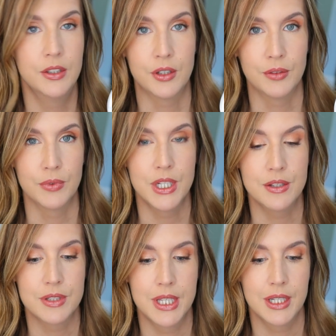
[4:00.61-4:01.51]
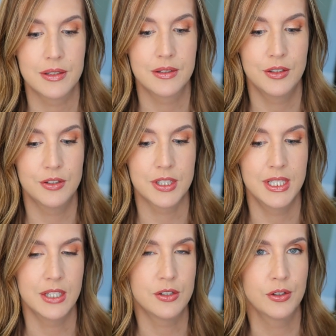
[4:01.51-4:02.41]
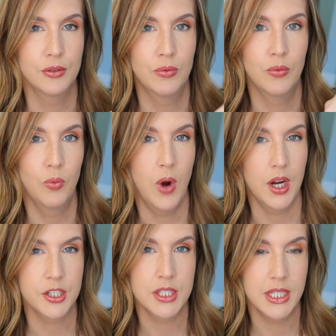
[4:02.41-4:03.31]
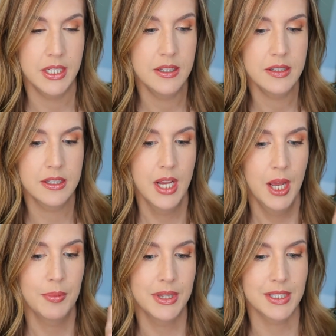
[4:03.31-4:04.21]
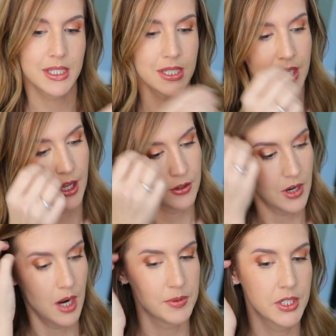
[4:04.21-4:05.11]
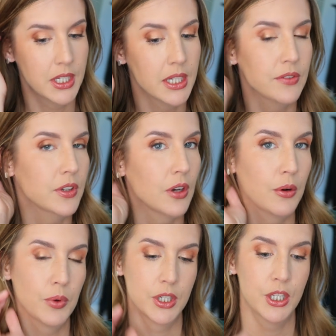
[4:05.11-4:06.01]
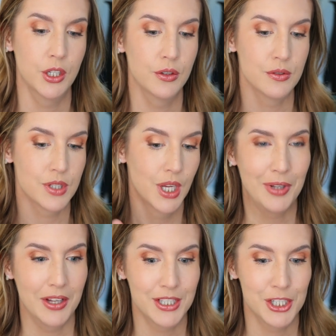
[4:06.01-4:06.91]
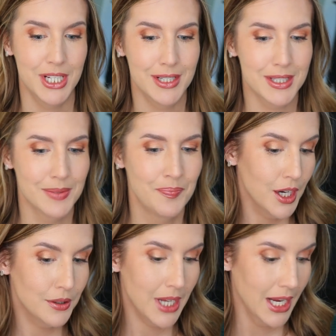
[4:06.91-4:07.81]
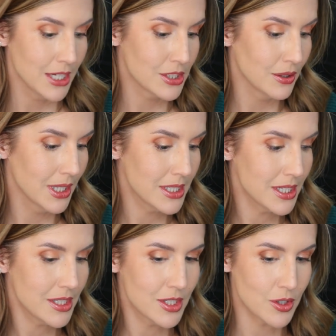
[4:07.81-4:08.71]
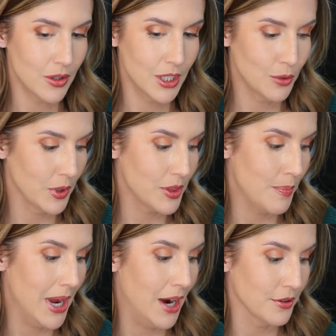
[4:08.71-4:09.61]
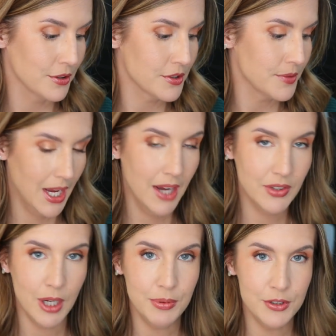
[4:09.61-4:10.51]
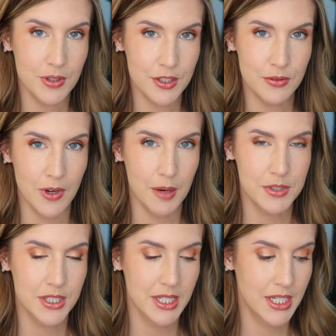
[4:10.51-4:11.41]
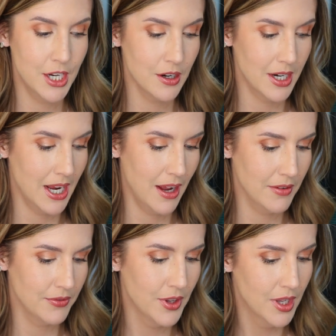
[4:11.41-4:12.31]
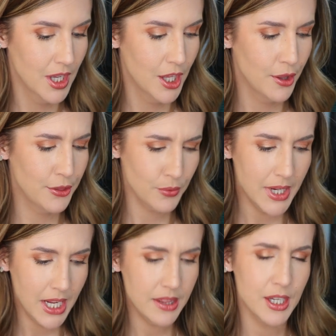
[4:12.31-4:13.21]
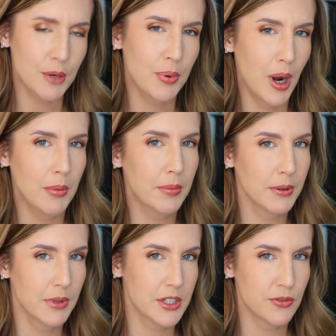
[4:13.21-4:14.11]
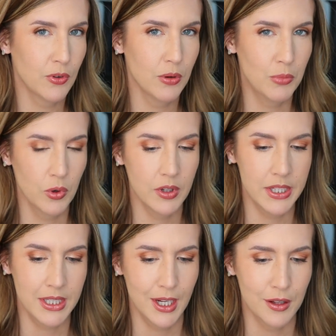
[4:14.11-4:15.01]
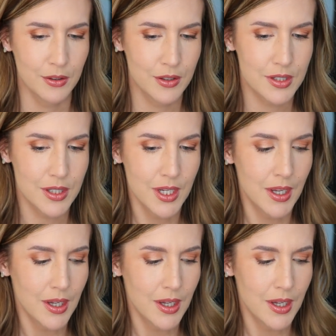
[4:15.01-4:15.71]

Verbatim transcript: You can reuse this. You just need to wash this, but this is another option if you don't want to use blotting sheets. Okay, so let's get started with the powders. I have a couple of drugstore options in here and I have three that I probably reach for more than the others.